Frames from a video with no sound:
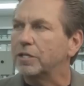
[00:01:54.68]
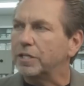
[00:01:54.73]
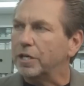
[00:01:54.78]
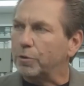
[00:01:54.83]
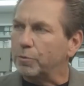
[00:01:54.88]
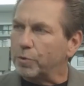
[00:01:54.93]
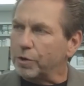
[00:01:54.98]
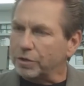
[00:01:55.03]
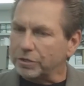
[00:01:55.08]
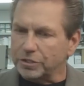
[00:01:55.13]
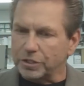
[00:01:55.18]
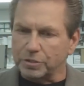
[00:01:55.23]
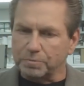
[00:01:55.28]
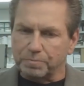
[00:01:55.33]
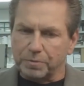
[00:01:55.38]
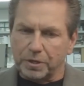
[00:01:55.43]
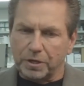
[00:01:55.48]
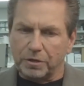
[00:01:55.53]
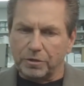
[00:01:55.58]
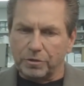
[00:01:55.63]
Now, where is this
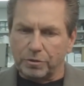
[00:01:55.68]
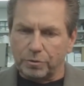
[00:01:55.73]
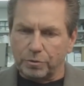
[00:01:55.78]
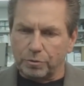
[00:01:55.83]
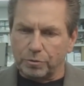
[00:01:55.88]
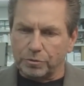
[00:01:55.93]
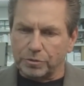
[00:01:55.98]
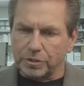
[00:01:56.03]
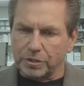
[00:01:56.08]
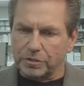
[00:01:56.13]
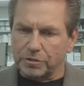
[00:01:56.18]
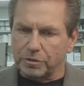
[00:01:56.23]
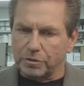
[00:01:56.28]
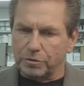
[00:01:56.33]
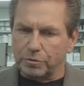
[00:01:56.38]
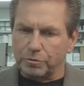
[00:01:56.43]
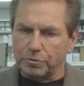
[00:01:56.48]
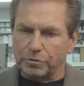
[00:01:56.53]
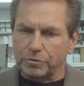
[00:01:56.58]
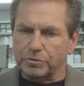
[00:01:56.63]
being used? Is it
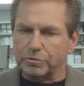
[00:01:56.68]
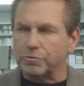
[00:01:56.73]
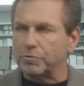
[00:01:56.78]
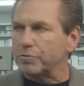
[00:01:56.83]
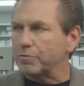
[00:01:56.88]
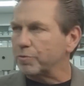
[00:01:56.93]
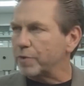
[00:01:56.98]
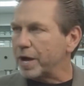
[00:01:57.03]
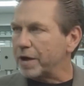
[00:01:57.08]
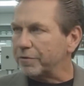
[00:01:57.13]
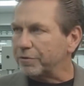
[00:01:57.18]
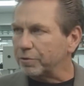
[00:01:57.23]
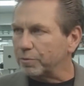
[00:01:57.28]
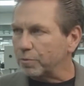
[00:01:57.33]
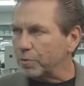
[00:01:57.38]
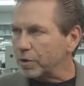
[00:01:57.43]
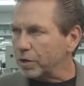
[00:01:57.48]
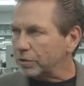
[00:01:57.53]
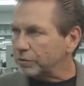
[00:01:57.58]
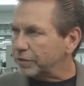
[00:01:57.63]
used throughout the
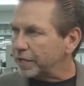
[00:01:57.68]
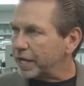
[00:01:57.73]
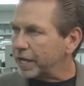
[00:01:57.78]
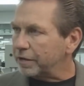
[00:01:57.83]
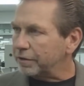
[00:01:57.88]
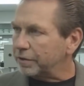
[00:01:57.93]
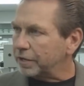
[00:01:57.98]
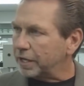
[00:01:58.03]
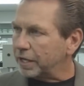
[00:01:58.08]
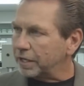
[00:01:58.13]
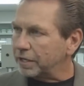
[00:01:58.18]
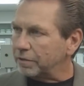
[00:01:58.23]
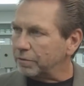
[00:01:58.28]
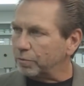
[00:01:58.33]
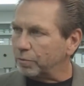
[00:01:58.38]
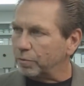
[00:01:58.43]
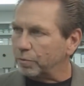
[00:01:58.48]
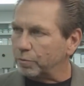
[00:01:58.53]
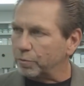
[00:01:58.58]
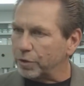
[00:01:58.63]
world now,
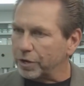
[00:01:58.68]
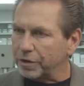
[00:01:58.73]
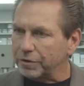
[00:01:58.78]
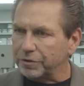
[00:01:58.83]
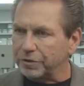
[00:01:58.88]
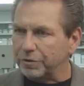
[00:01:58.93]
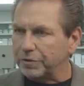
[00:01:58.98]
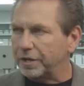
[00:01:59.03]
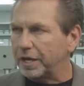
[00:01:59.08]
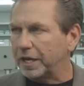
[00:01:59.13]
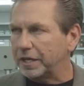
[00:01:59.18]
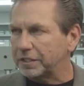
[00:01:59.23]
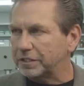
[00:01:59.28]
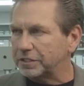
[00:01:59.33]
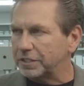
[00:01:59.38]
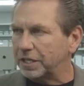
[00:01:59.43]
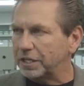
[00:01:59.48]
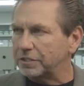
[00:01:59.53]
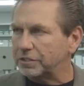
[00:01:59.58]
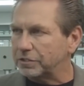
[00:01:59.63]
and where in the United
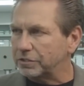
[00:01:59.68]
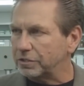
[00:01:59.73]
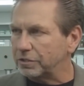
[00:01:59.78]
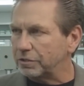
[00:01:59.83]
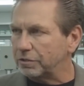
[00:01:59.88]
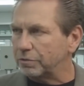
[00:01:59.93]
States is it